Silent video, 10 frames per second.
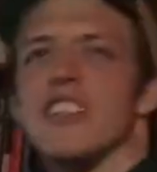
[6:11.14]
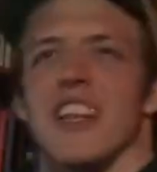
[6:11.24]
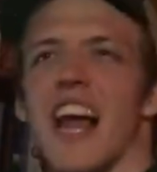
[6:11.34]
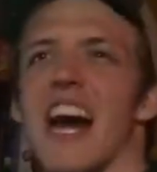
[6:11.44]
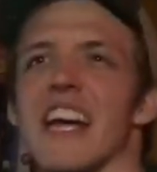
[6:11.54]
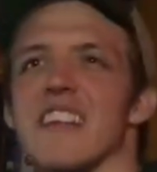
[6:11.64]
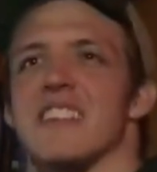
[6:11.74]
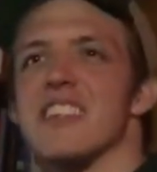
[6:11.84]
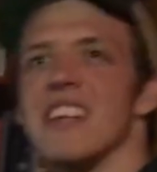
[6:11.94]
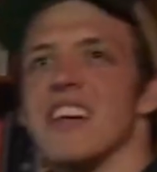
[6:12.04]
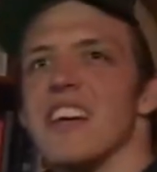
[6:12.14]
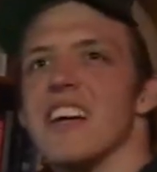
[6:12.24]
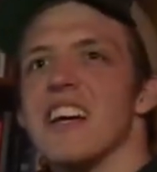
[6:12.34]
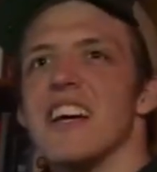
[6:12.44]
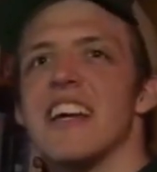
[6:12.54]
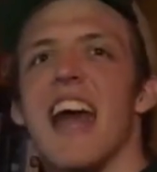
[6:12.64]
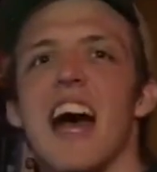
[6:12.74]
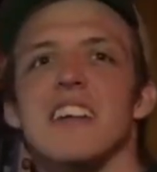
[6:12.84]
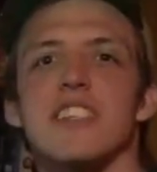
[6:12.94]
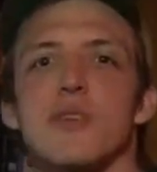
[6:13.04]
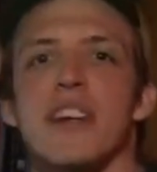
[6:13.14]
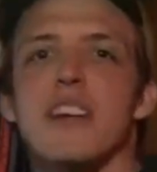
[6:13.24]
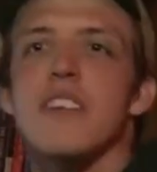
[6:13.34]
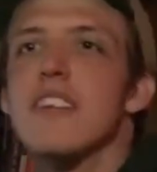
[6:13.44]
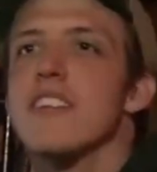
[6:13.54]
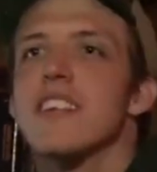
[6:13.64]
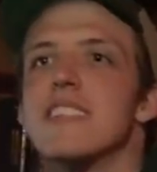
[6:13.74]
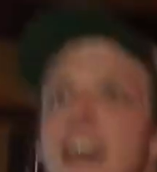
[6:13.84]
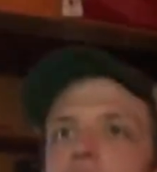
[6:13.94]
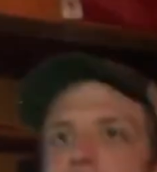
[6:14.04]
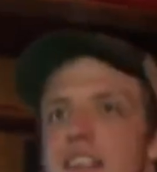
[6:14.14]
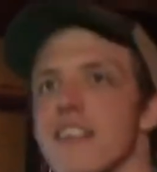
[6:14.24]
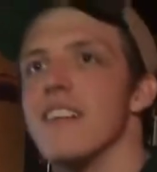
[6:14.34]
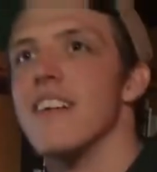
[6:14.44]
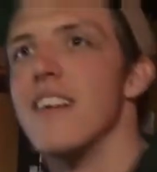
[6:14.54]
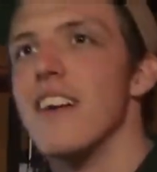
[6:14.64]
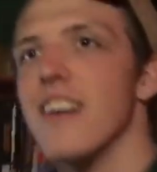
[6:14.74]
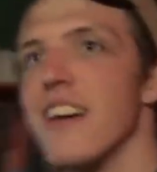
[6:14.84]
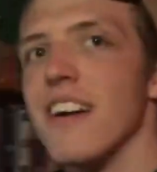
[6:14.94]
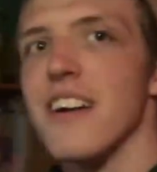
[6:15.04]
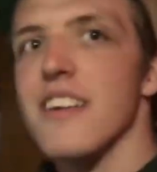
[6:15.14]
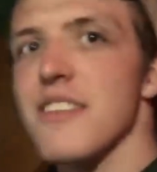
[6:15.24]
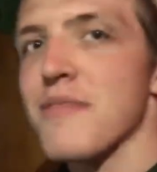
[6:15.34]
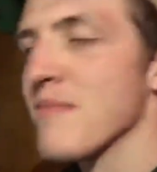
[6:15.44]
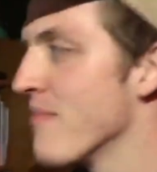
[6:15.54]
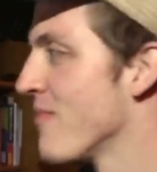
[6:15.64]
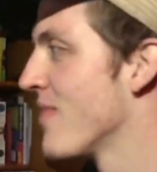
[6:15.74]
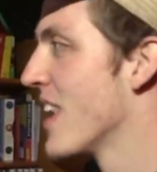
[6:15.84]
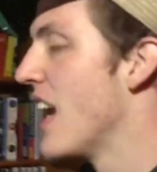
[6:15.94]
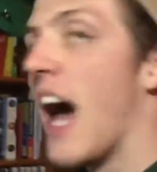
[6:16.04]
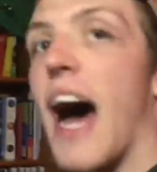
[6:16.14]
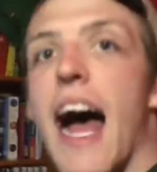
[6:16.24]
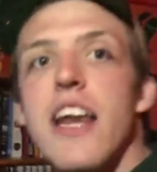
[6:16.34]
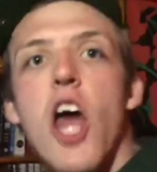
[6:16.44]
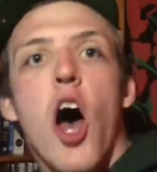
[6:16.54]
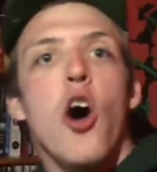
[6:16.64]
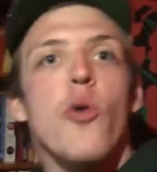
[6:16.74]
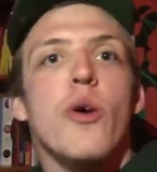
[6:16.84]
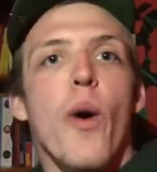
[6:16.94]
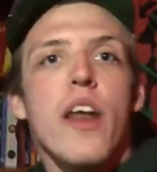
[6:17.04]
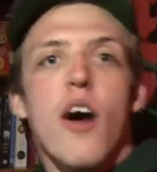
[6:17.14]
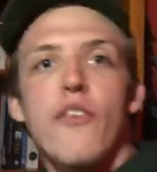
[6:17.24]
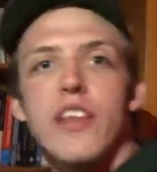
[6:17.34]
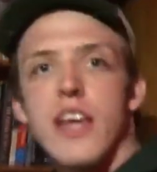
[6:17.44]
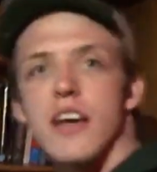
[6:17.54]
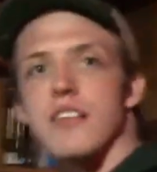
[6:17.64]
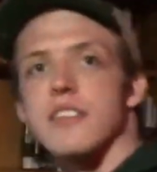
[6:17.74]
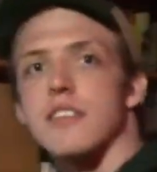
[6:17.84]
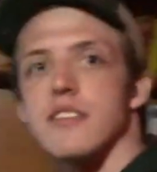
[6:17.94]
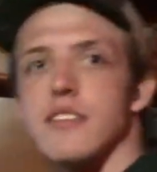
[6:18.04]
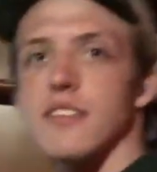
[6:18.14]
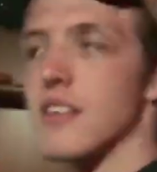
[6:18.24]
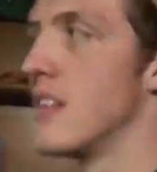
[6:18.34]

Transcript: the You're not supposed to know I'm here. Yes, you can clearly tell. What? No, you Lighting and angle, Ryan. I know. We went over this.